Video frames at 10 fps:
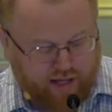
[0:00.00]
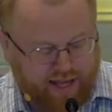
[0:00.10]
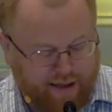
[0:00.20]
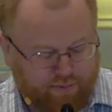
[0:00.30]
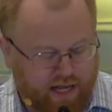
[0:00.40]

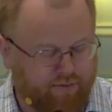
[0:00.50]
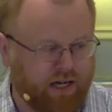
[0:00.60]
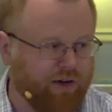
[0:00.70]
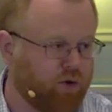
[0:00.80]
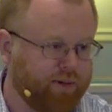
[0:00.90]

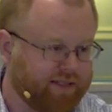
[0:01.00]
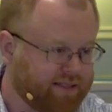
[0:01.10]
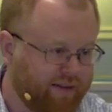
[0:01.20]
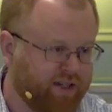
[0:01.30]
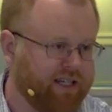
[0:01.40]
captivity would be
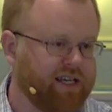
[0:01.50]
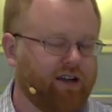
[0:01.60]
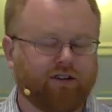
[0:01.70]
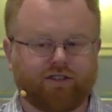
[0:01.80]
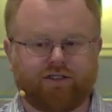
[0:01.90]
70
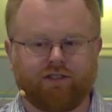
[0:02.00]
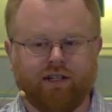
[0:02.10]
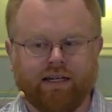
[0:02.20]
years.